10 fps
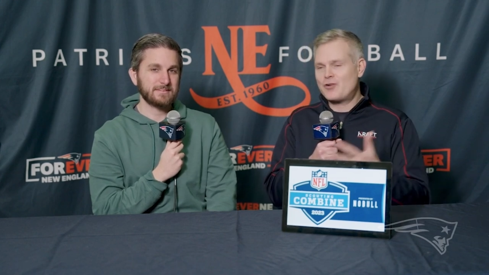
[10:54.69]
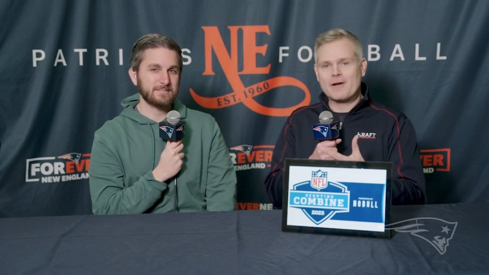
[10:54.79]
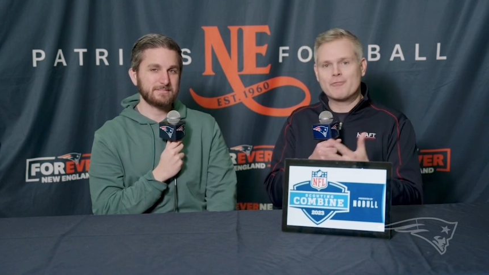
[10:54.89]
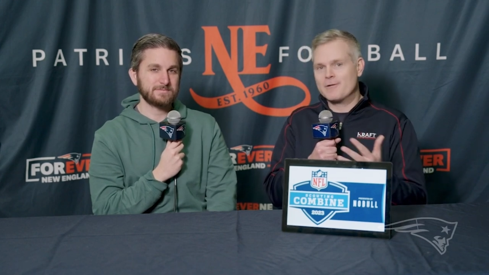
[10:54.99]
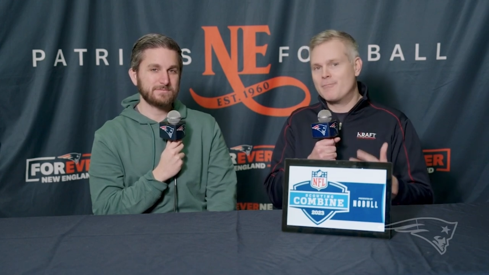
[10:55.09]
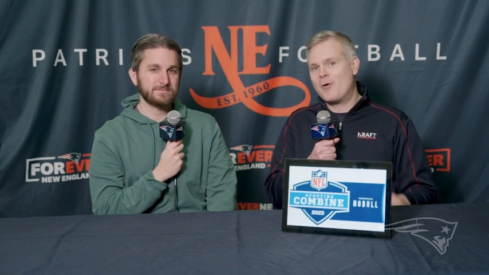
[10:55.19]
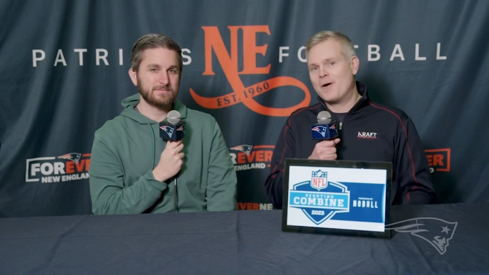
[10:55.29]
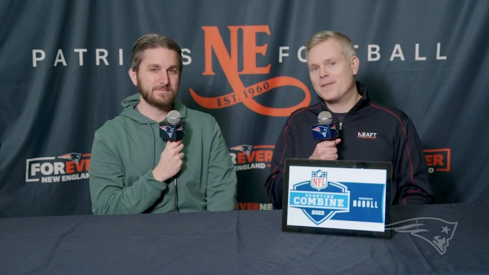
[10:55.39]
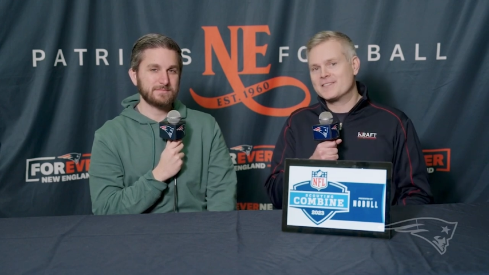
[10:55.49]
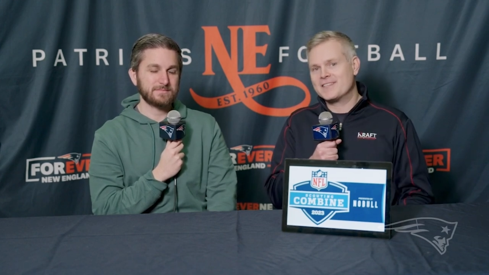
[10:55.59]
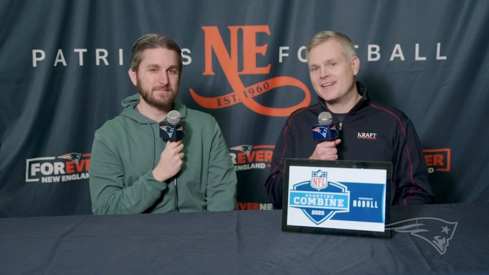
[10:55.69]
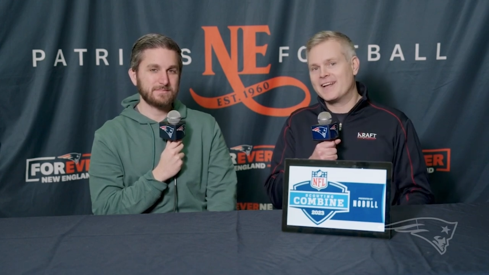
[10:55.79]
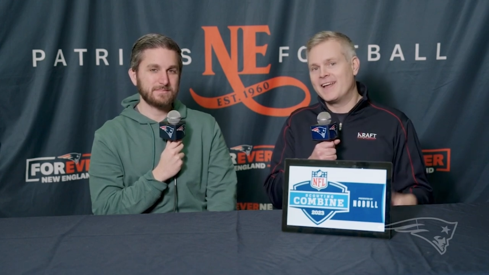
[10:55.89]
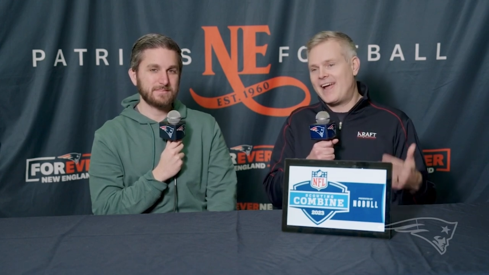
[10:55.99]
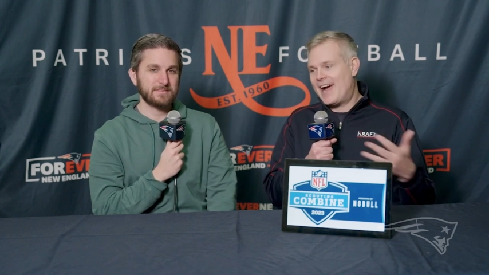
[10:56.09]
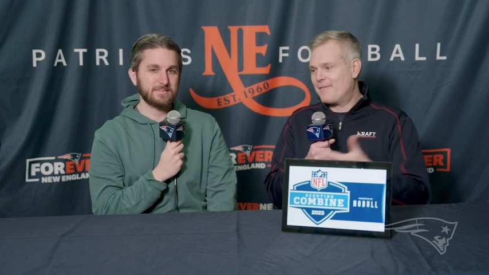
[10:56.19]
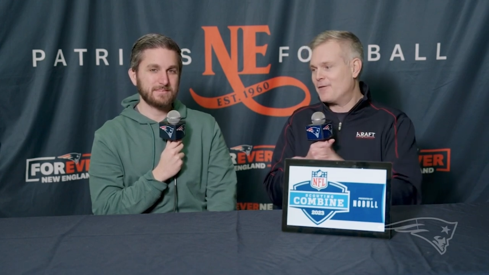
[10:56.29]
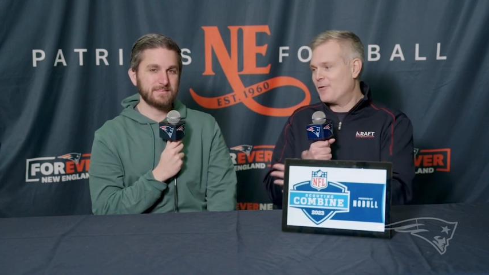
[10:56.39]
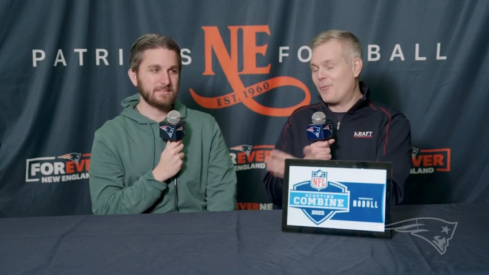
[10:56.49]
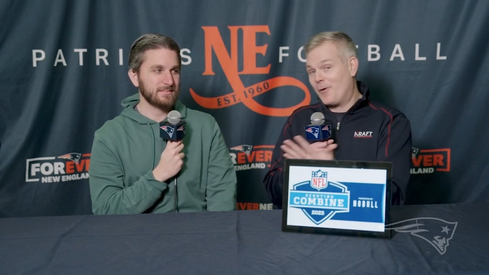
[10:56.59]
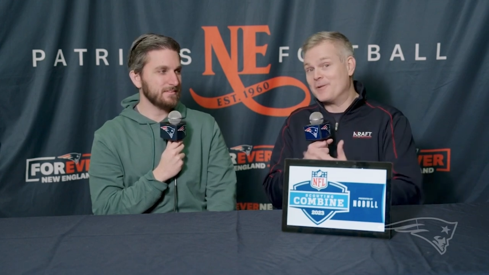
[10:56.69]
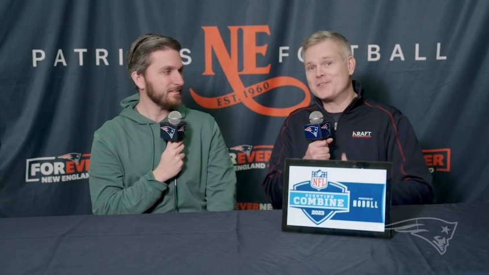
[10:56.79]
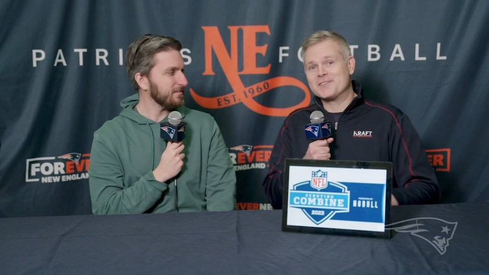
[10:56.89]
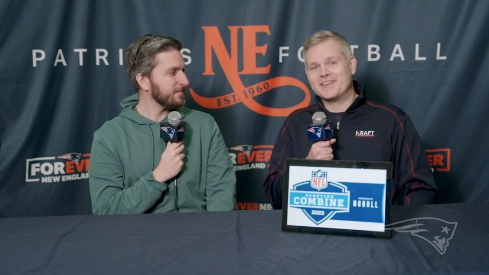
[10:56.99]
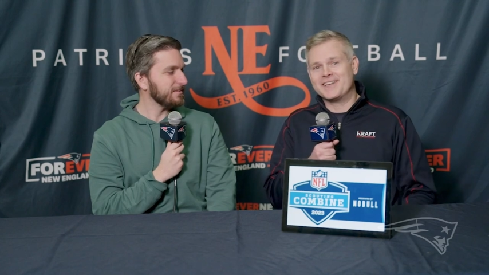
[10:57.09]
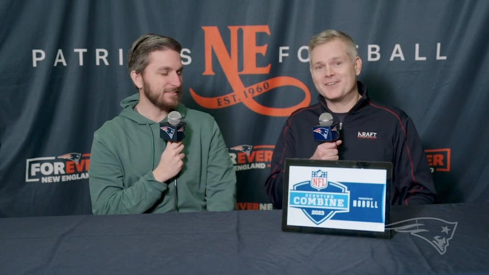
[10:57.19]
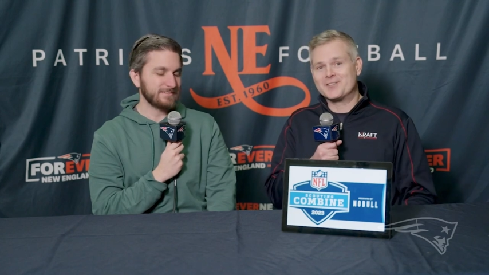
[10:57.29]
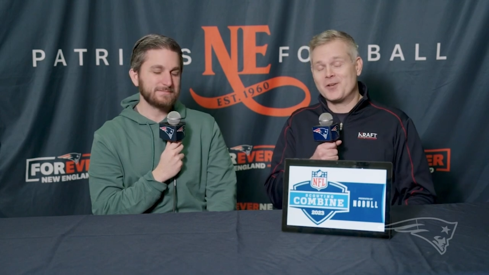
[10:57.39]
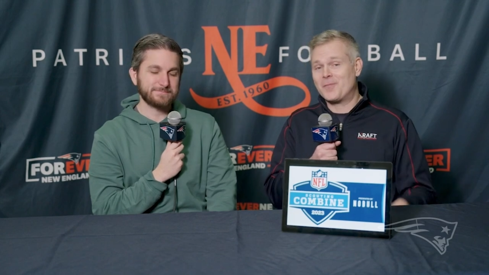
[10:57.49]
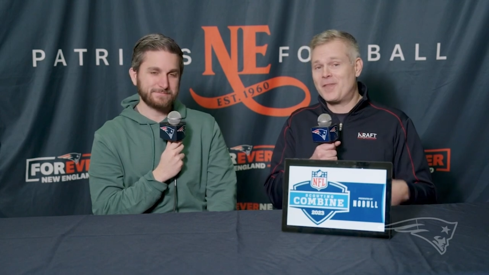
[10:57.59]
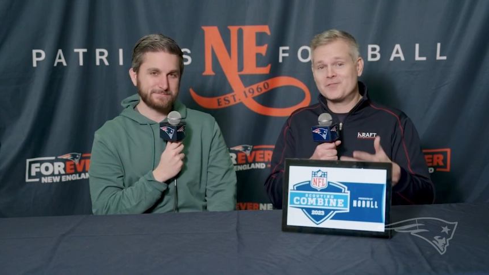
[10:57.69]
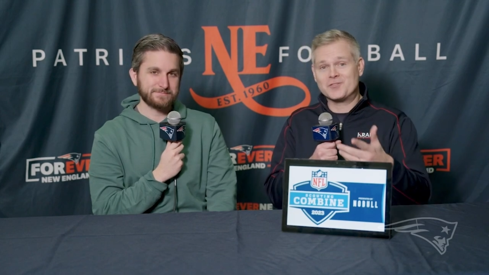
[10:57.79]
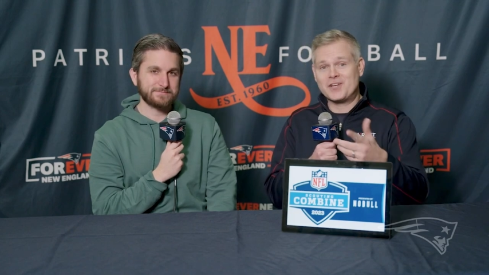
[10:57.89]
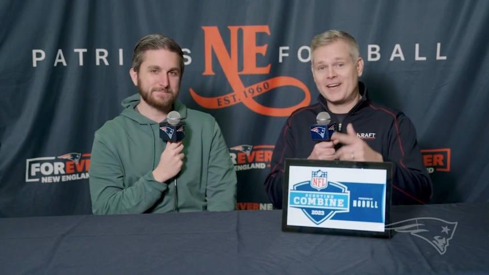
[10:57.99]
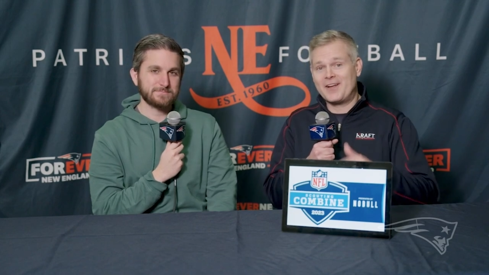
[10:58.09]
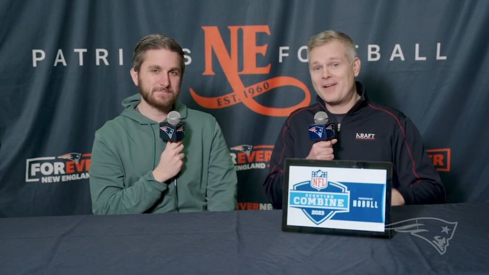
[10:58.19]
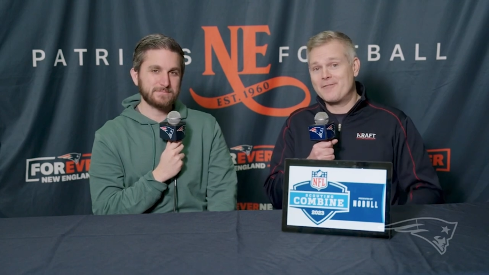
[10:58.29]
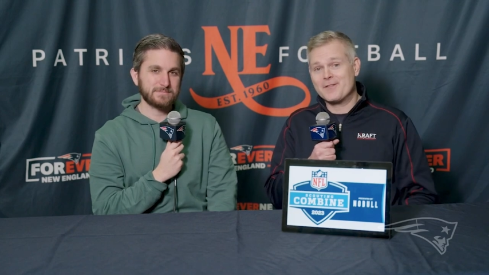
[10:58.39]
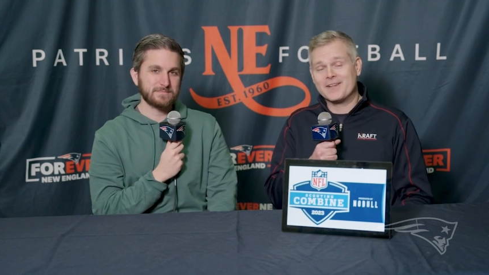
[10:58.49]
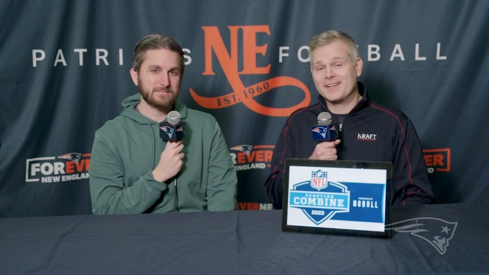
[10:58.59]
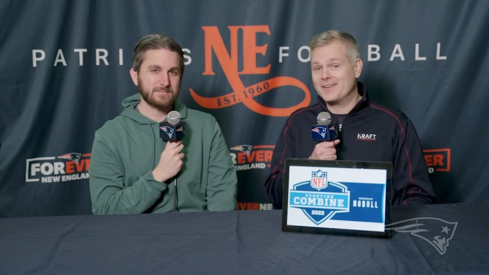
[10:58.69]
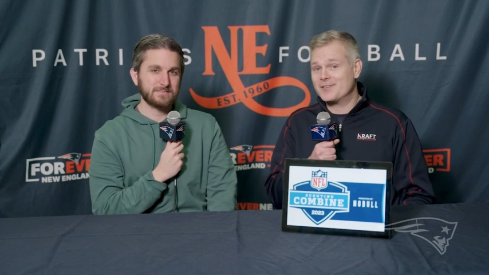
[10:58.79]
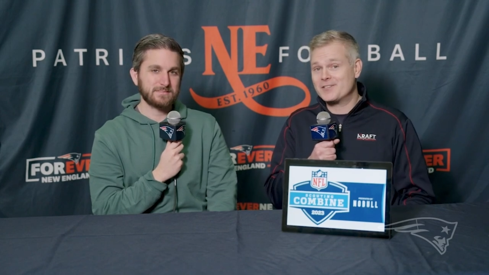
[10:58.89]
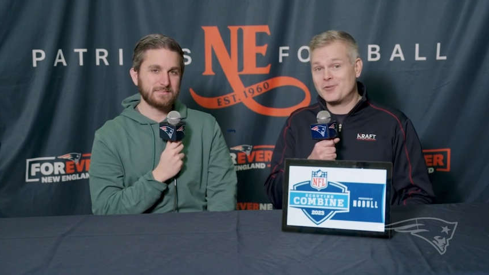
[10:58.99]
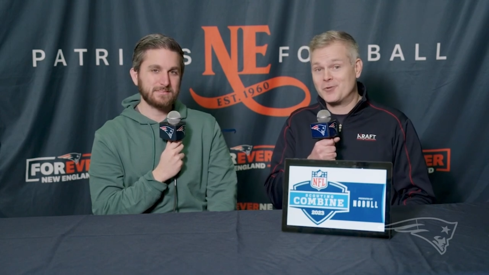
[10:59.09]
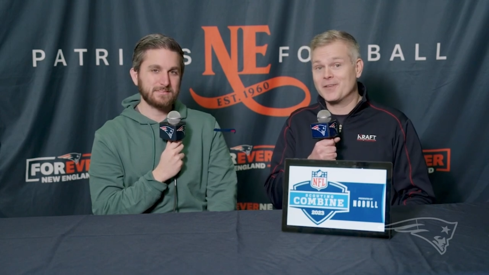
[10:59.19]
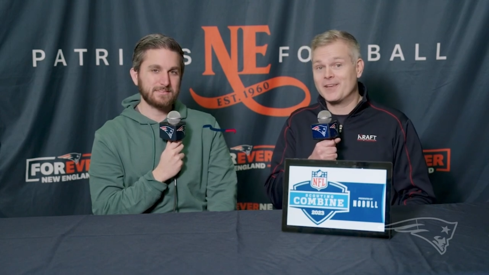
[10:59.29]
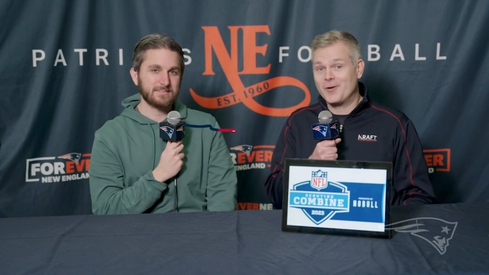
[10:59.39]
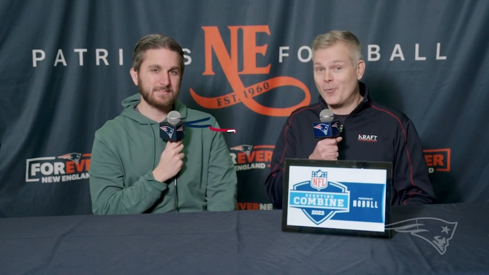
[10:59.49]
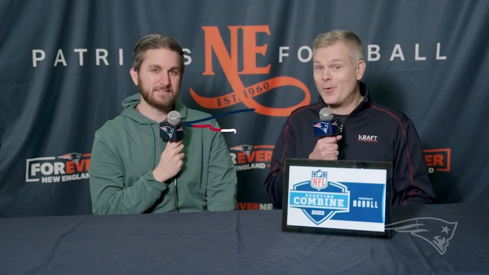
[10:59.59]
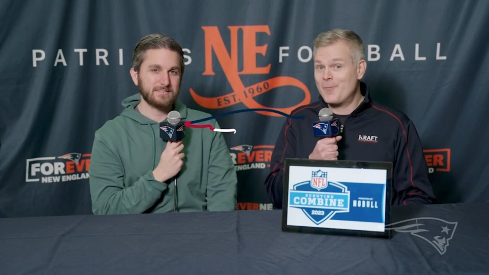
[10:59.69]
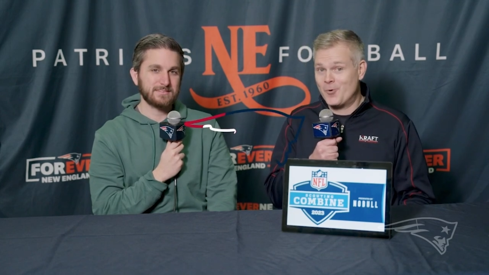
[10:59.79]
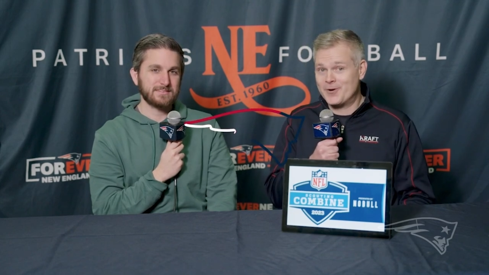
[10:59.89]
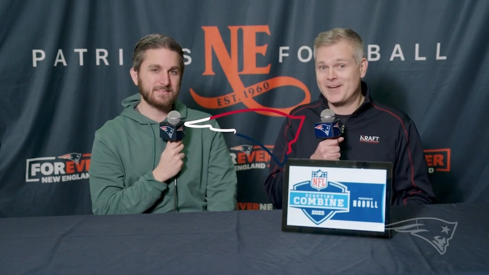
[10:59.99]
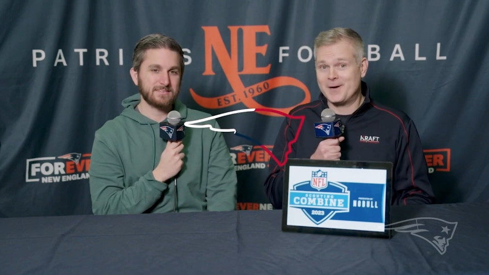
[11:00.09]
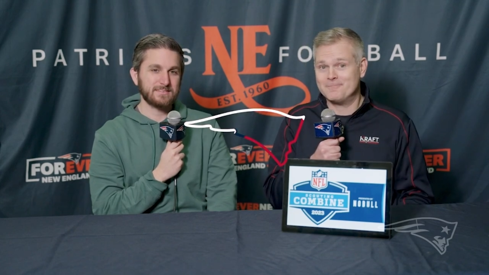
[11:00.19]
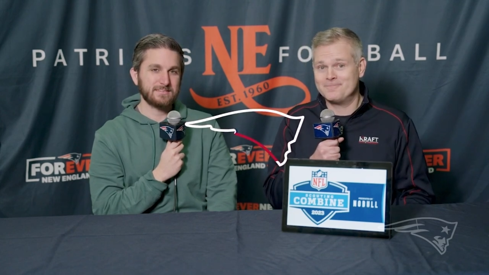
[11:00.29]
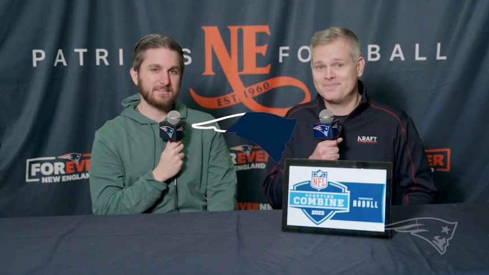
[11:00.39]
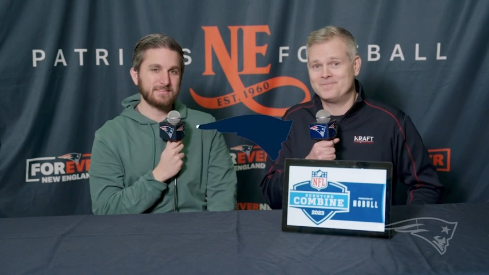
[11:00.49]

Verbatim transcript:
Speaker 1: Try to put a bow on this thing after what we just did here. So thanks for checking out everything, and there's certainly way more to come.